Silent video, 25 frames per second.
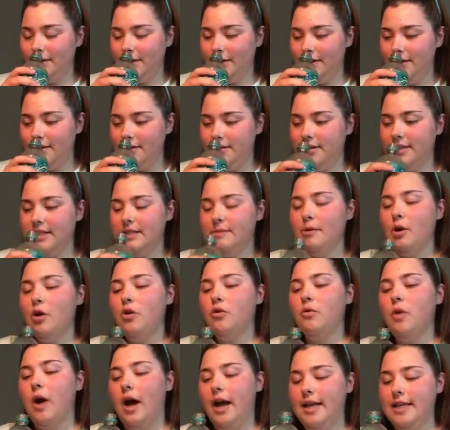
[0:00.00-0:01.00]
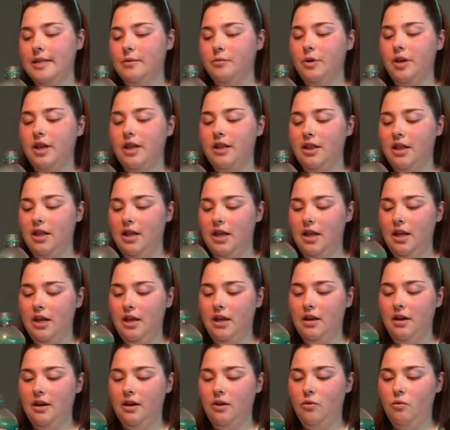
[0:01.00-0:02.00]
So smell-wise, we get the
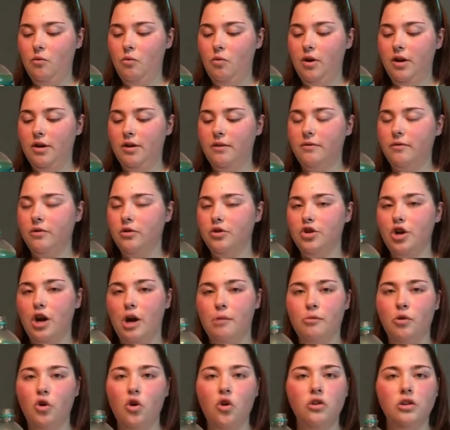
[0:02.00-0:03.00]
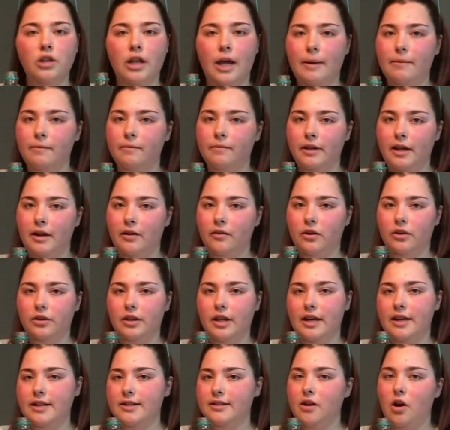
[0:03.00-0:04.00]
wonderful tropical lime flavor that
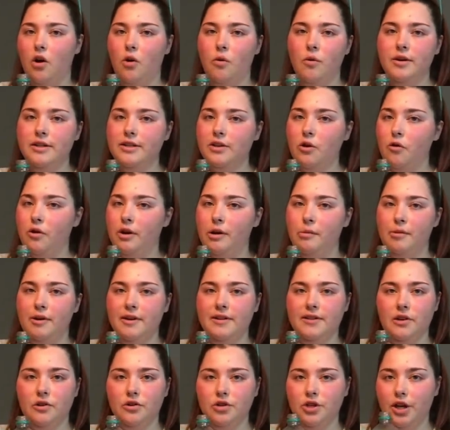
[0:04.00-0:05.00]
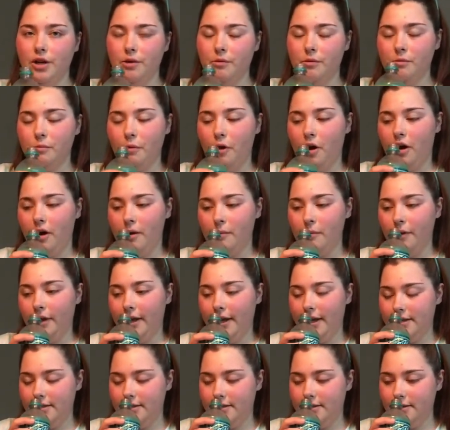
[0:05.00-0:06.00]
is always going to be associated with Baja
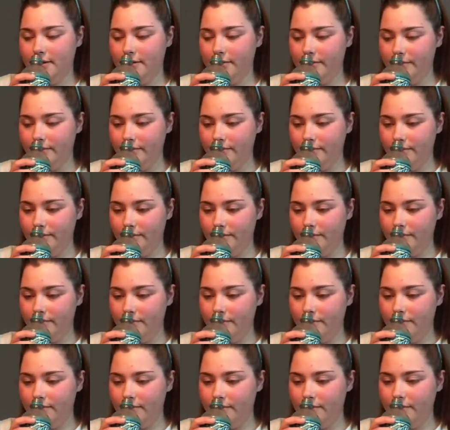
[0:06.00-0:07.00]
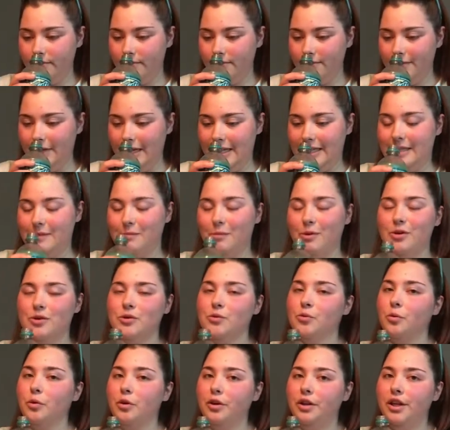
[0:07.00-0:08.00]
Blast. It smells
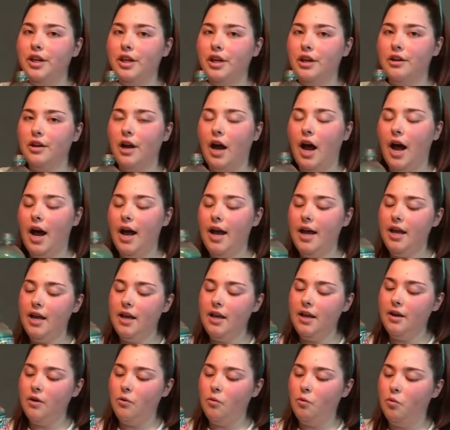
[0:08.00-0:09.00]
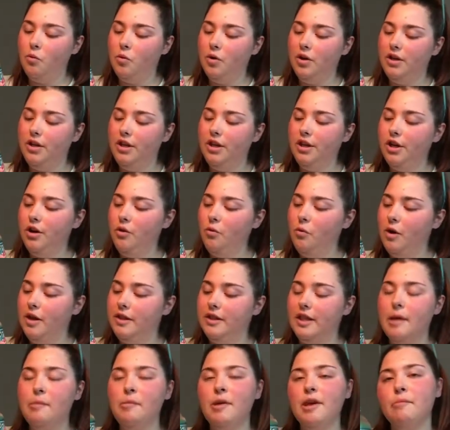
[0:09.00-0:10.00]
really good. You know what?
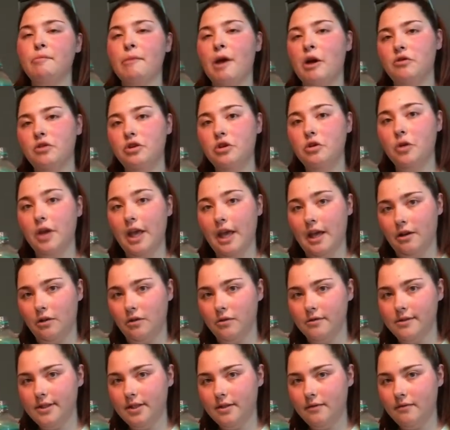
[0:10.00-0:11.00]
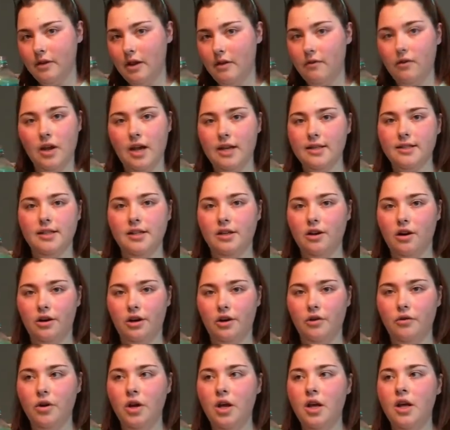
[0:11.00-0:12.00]
They make Mountain Dew candles, if you guys did not know.
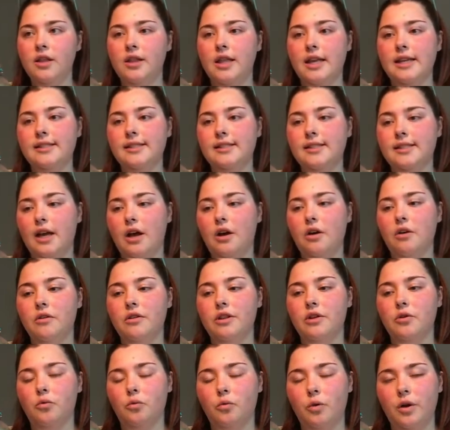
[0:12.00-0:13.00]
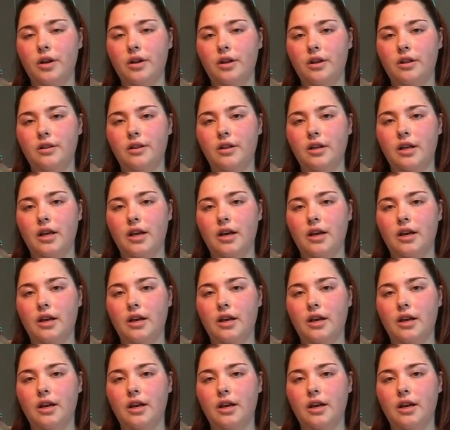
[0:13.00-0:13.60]
They sell the